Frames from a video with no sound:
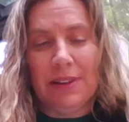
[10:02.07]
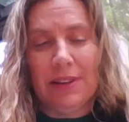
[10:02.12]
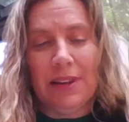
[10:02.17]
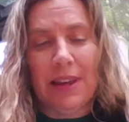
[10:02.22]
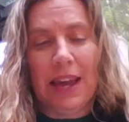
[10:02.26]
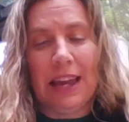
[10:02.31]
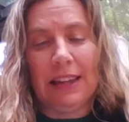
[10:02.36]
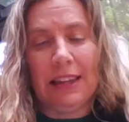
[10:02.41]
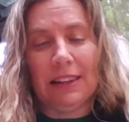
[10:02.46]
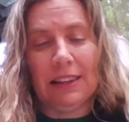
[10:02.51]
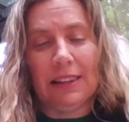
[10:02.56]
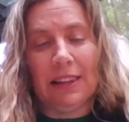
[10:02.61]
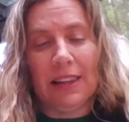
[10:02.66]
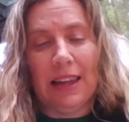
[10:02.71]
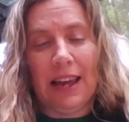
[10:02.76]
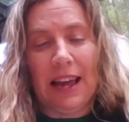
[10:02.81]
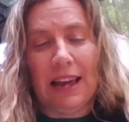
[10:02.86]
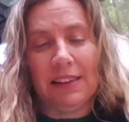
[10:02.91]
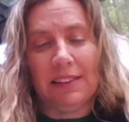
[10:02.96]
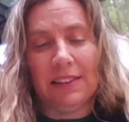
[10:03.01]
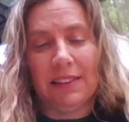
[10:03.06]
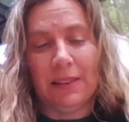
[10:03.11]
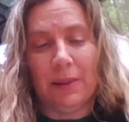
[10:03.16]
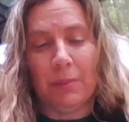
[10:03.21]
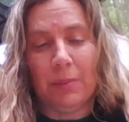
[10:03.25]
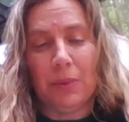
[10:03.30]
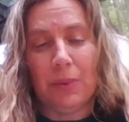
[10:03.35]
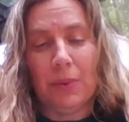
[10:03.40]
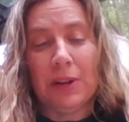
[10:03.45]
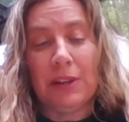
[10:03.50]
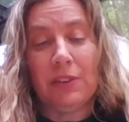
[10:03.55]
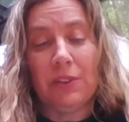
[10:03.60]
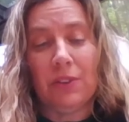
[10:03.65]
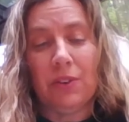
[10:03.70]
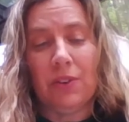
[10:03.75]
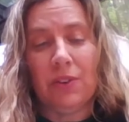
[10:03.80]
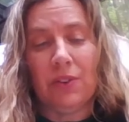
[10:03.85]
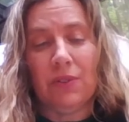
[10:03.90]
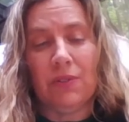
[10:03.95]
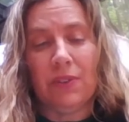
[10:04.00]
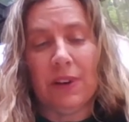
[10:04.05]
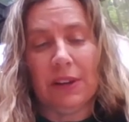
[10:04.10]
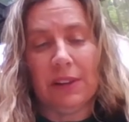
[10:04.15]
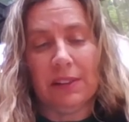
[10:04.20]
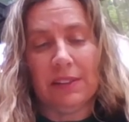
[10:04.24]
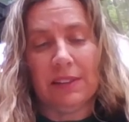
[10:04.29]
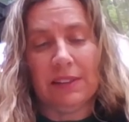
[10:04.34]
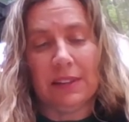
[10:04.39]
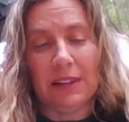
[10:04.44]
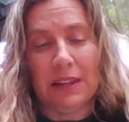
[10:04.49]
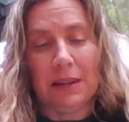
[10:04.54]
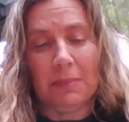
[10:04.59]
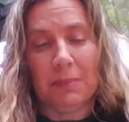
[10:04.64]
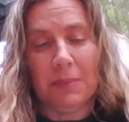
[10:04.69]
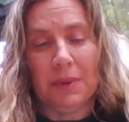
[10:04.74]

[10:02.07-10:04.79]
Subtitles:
At last, the boys too fell asleep.